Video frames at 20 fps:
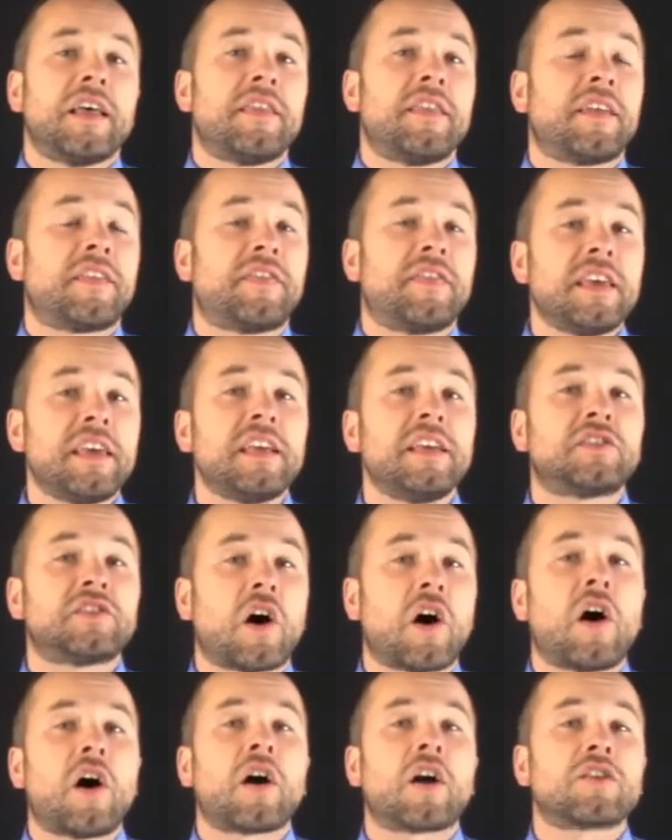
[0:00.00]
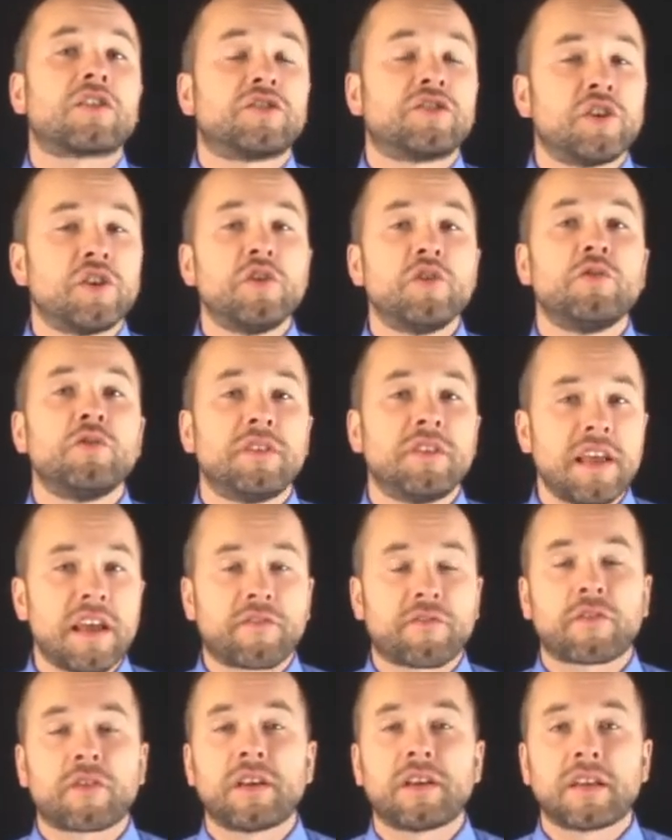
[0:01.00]
that these are two
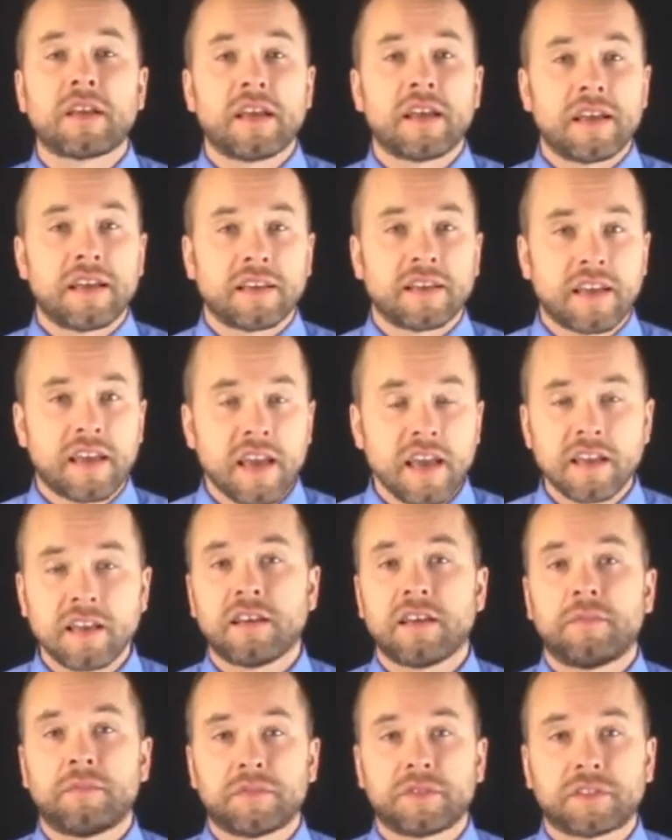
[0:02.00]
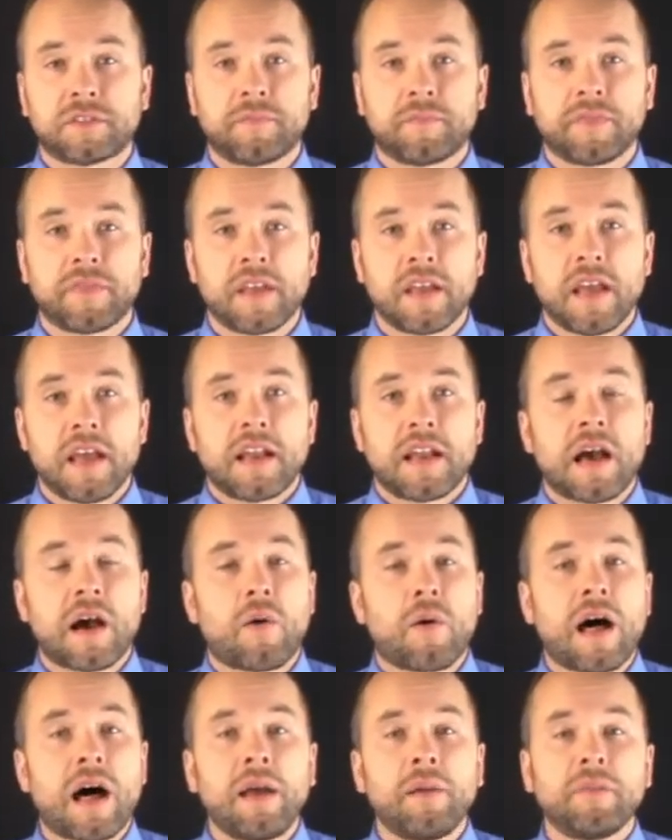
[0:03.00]
different kingdoms. Now,
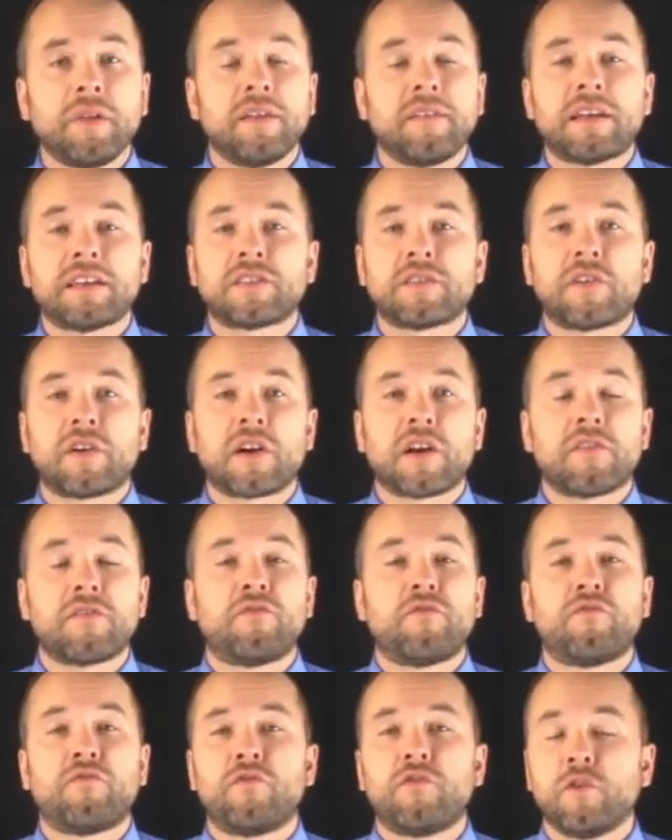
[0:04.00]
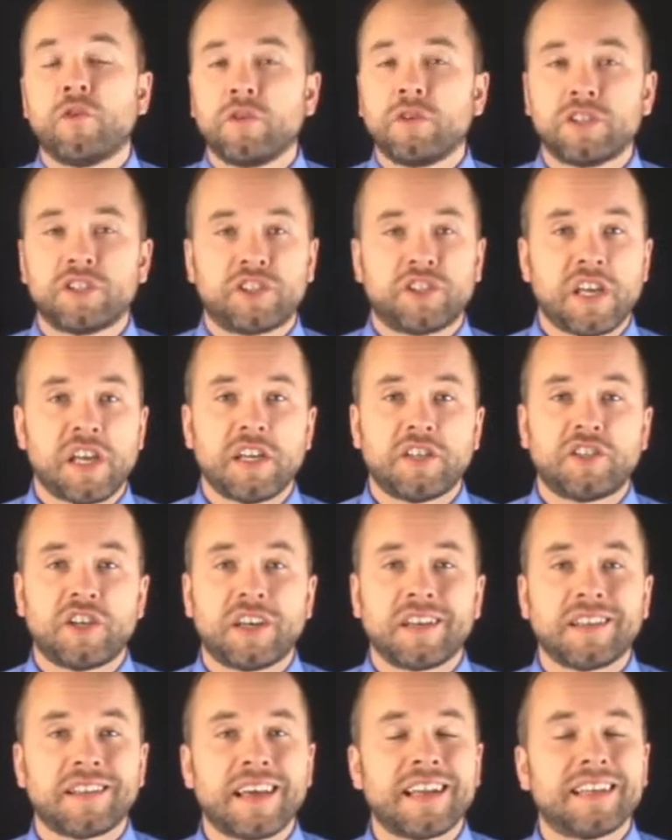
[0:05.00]
while I believe that's a very foolish
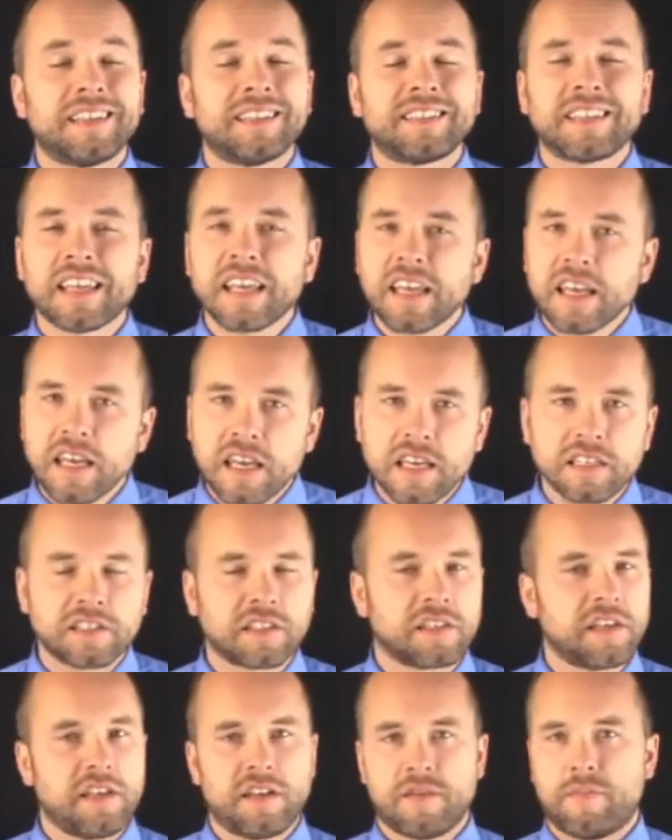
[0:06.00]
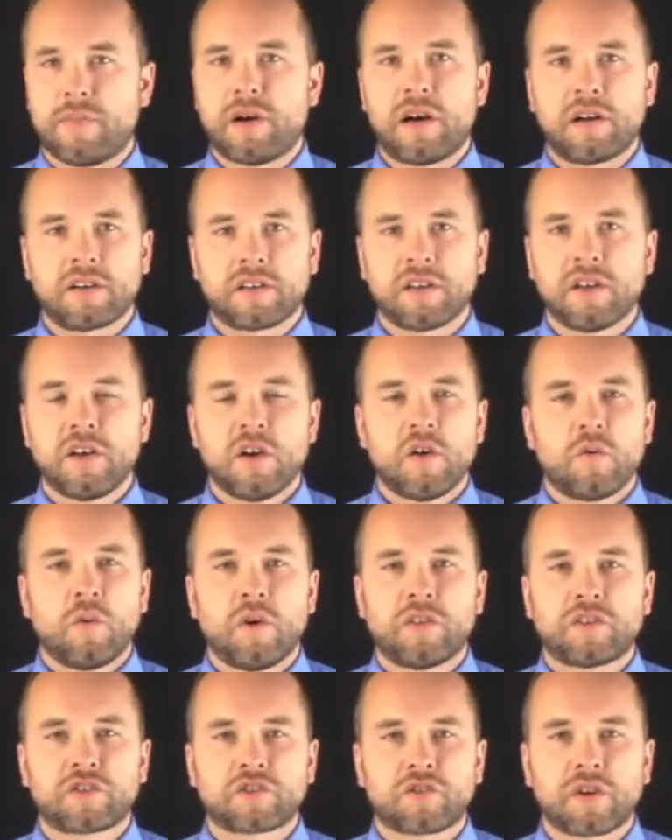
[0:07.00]
teaching that is easily debunked
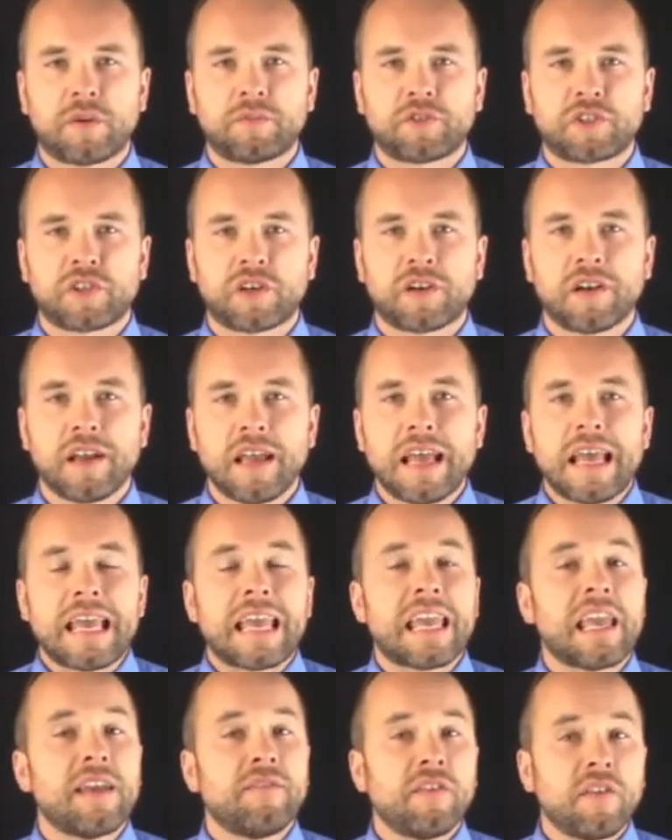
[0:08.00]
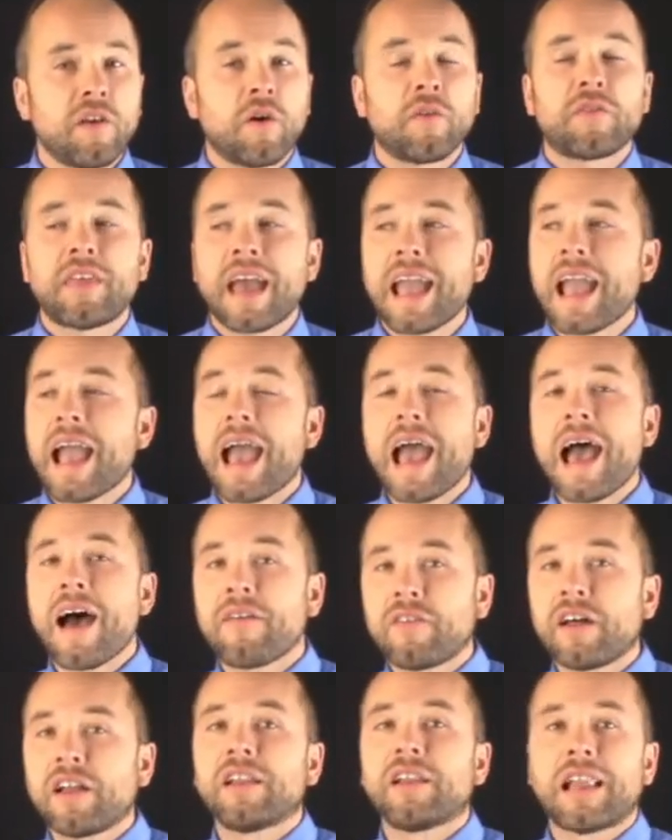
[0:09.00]
with Scripture, even though they
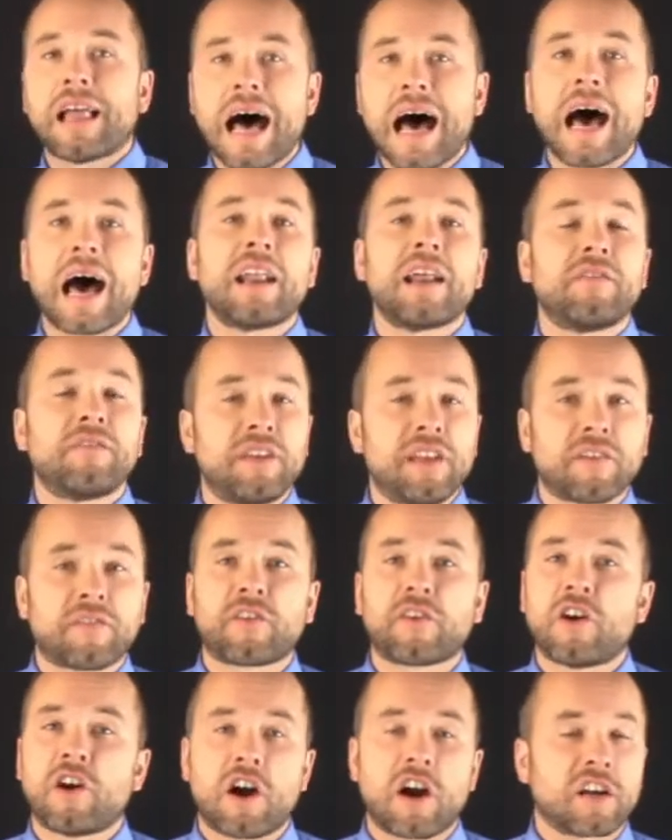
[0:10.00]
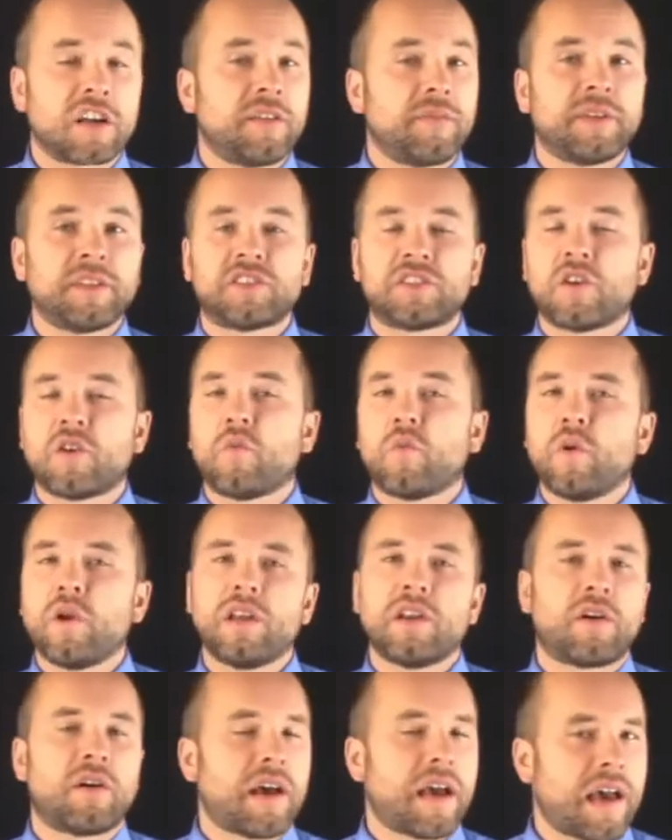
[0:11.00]
have a lot of different arguments that we
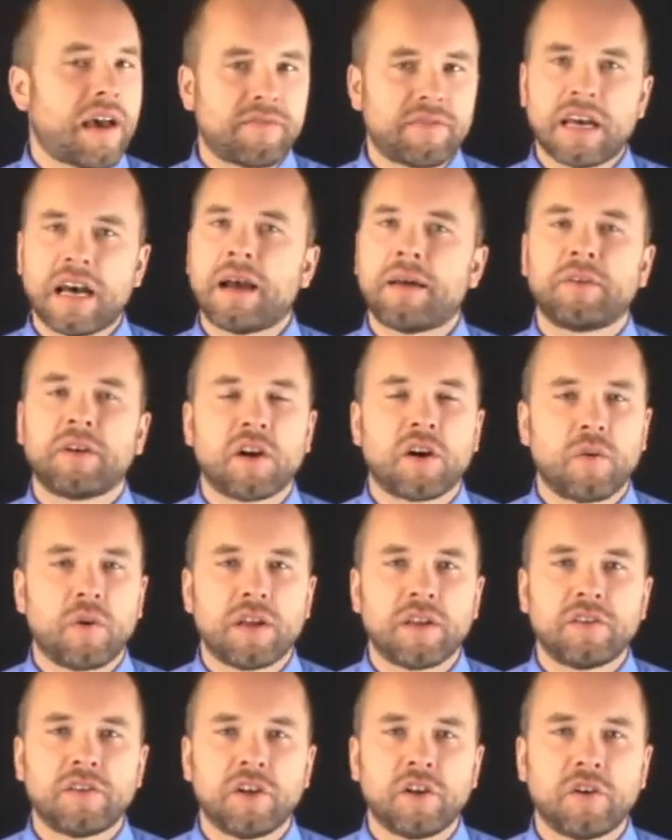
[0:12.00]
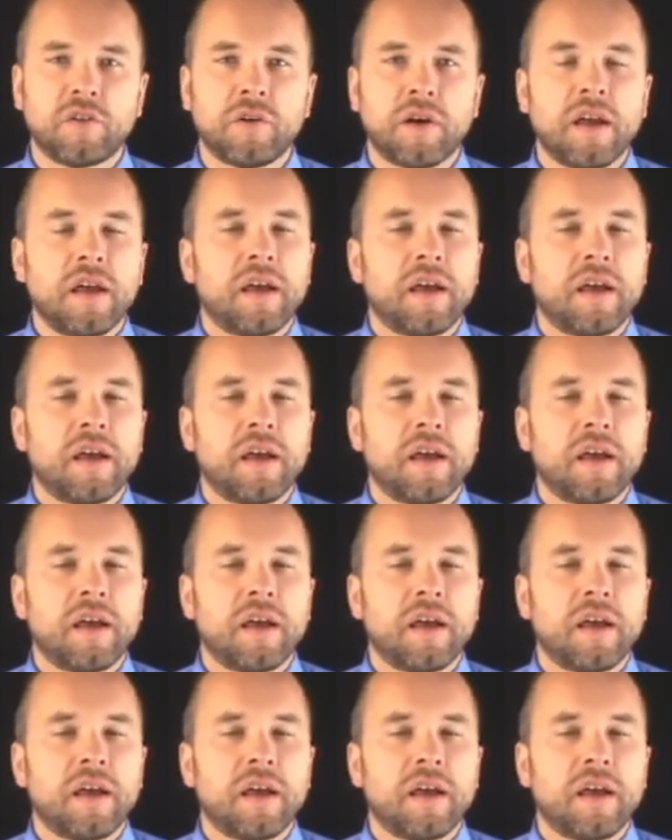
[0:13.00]
don't have time to go into